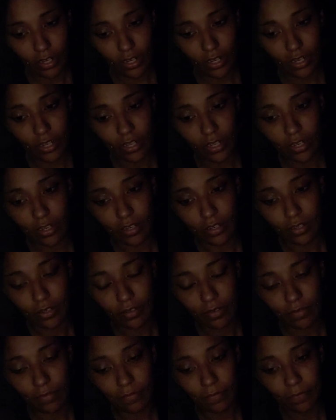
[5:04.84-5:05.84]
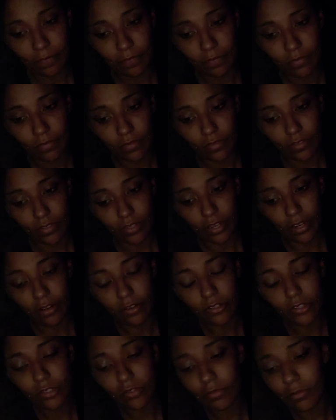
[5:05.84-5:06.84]
and I
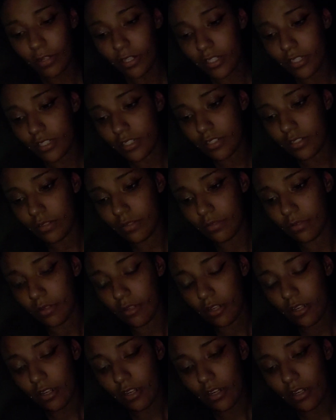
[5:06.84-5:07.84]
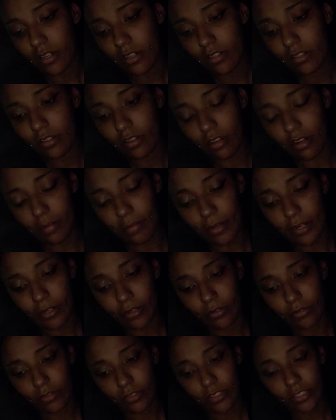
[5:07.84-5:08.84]
also wanted to talk
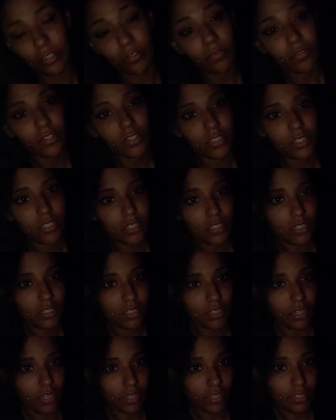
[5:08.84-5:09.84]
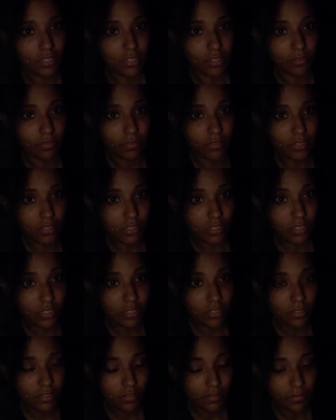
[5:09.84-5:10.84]
about selfishness and like
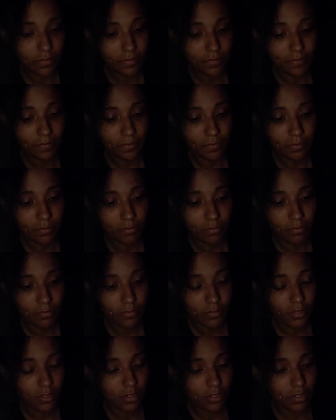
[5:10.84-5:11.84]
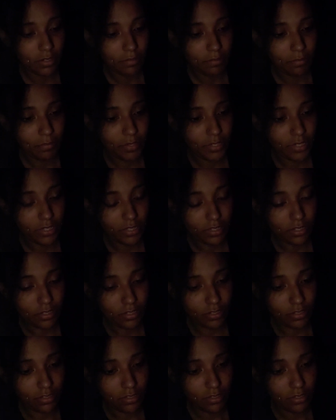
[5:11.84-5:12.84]
selflessness
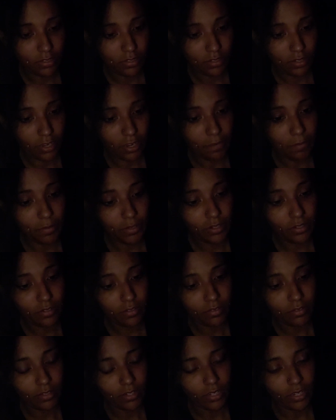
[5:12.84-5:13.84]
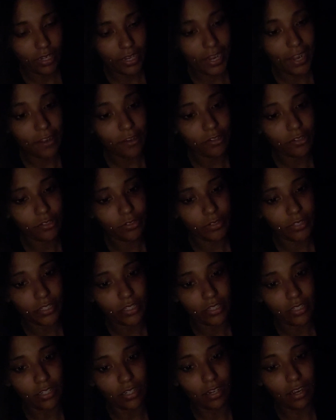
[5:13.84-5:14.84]
because I've been
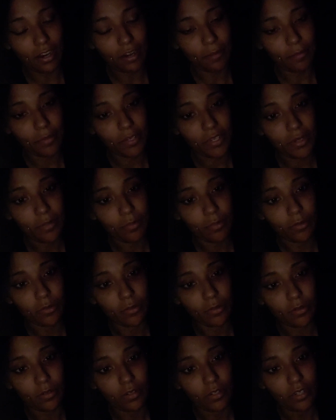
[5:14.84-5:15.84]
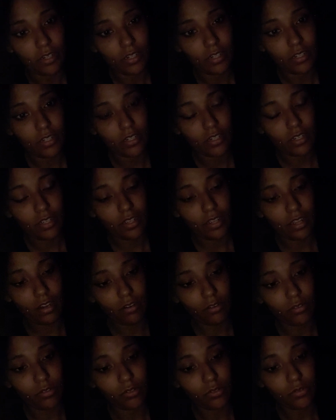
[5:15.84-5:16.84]
encountering a lot of people
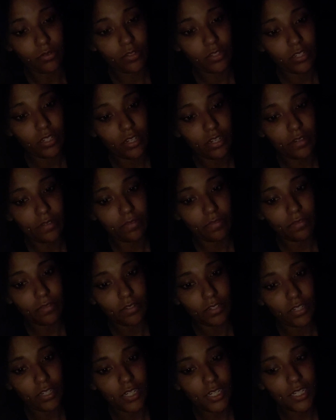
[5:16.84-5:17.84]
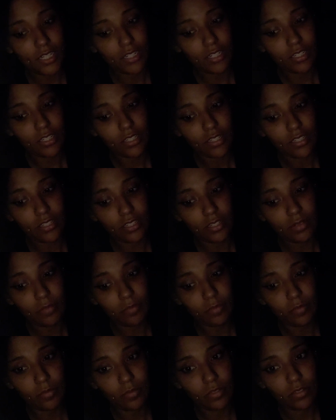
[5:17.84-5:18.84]
that'll do stuff and it just
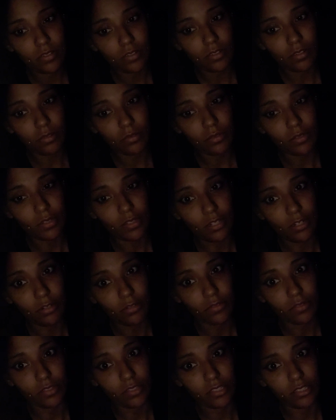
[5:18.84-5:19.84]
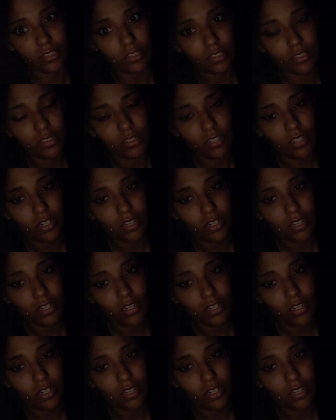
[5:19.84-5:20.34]
seems so selfish